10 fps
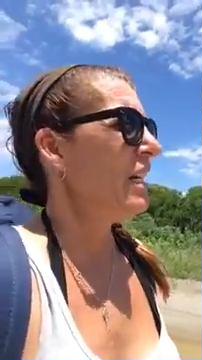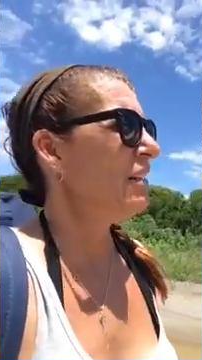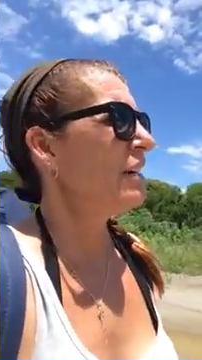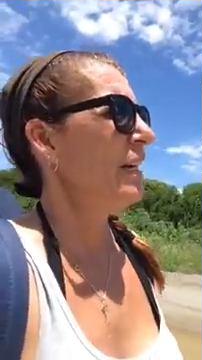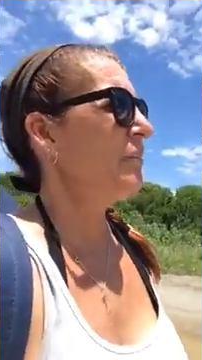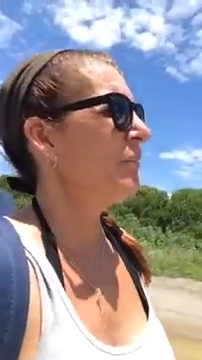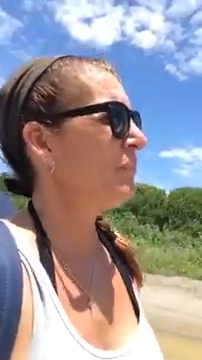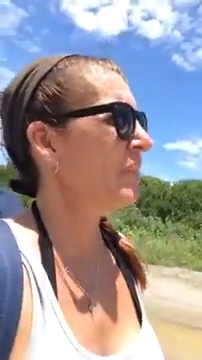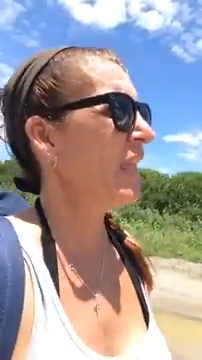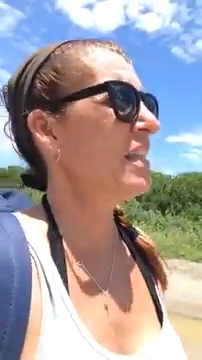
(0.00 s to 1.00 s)
All right,
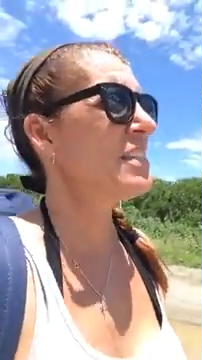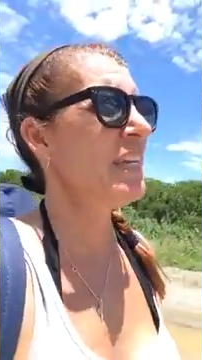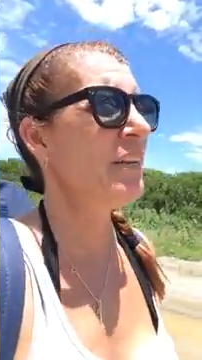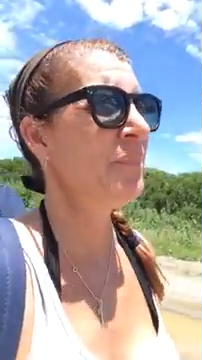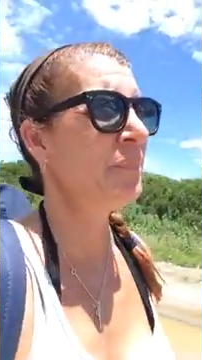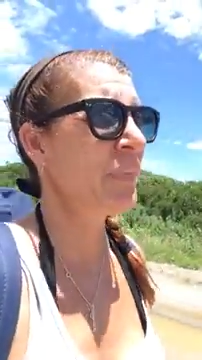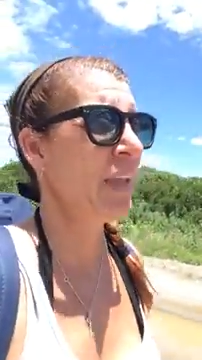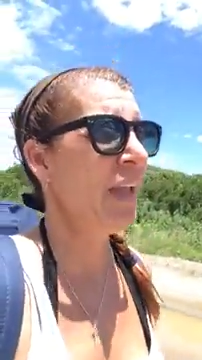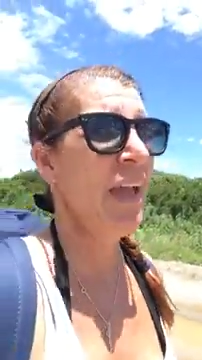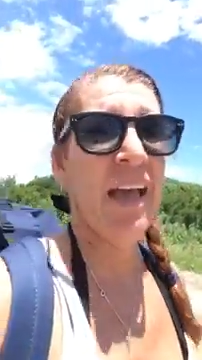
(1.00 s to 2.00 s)
I'll see you.
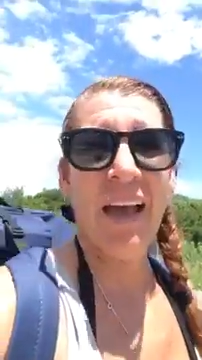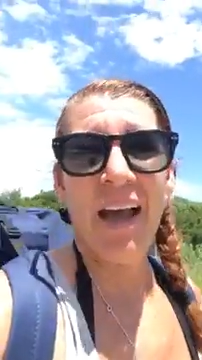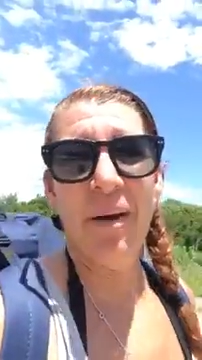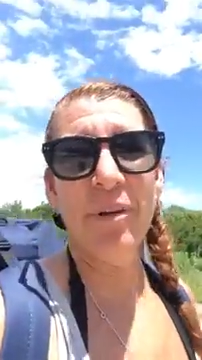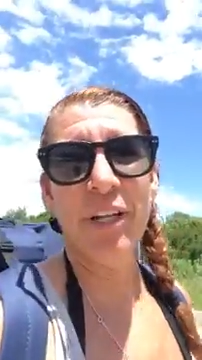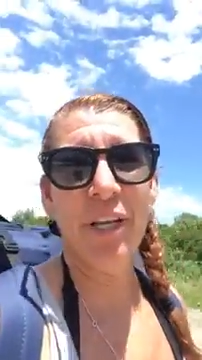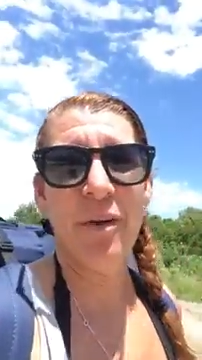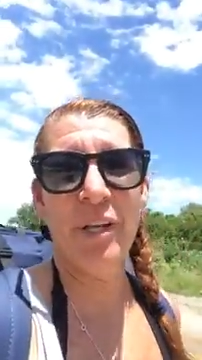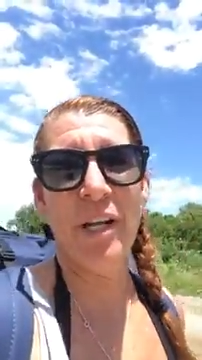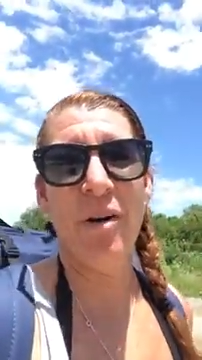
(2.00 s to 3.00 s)
I'm gonna
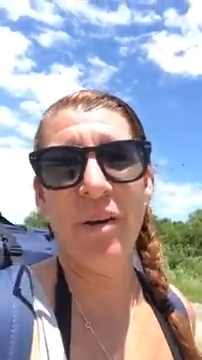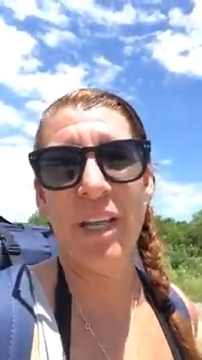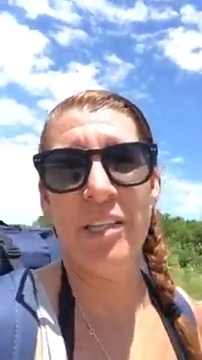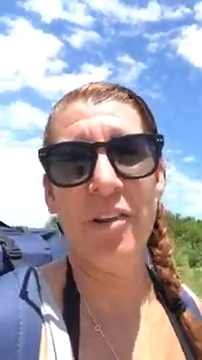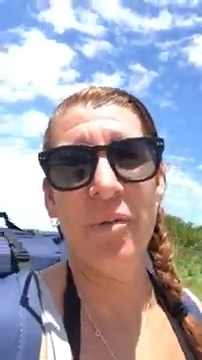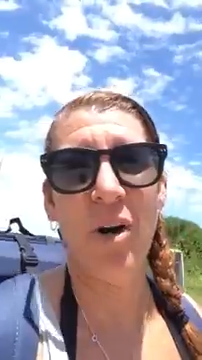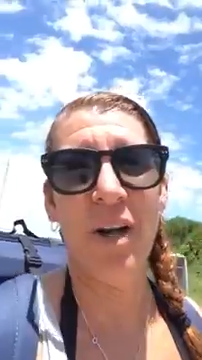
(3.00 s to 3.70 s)
go, you know, continue